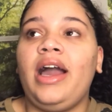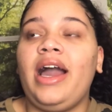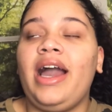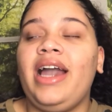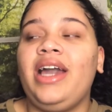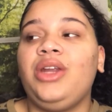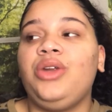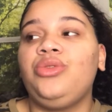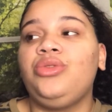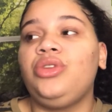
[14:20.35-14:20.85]

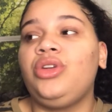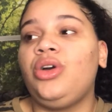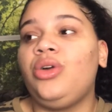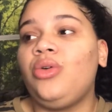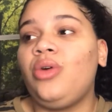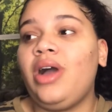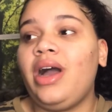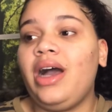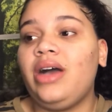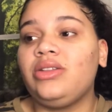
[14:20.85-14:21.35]
I don't
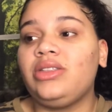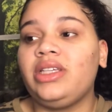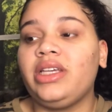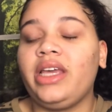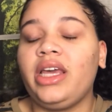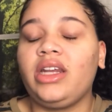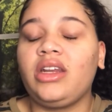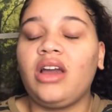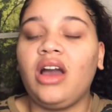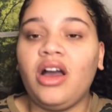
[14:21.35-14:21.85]
know how to
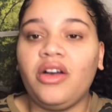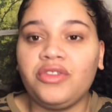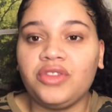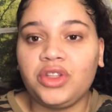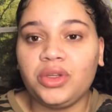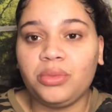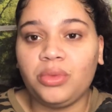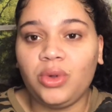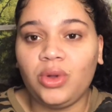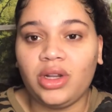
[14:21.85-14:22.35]
get
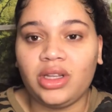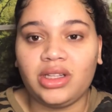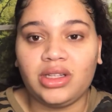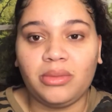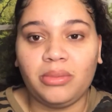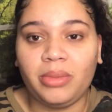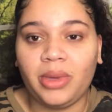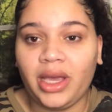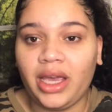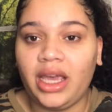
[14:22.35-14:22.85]
comfortable on the
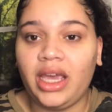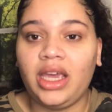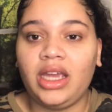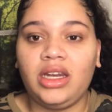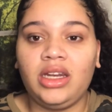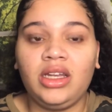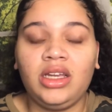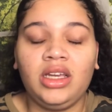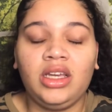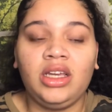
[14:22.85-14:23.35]

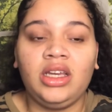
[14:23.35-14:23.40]
bed.